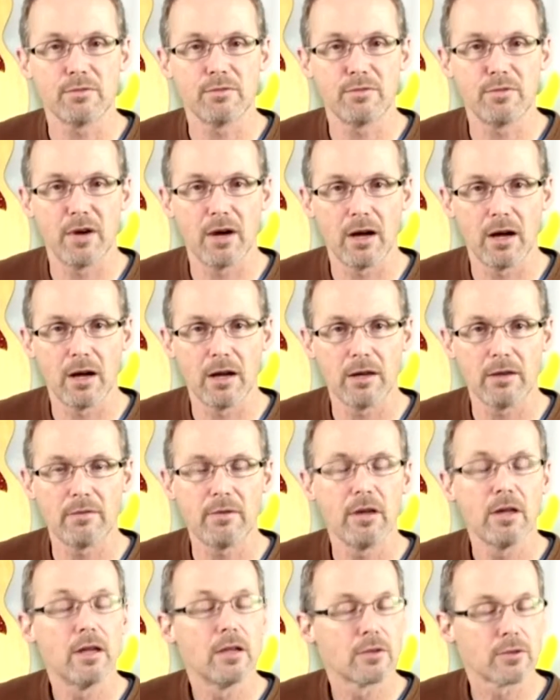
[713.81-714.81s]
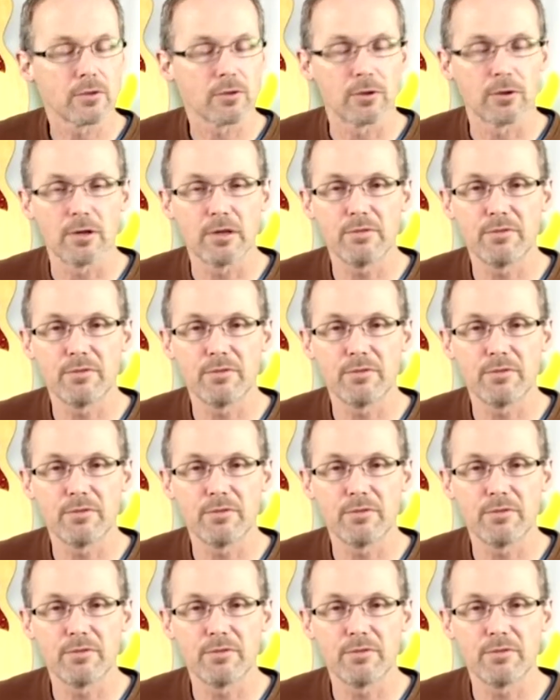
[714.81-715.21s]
5, 3,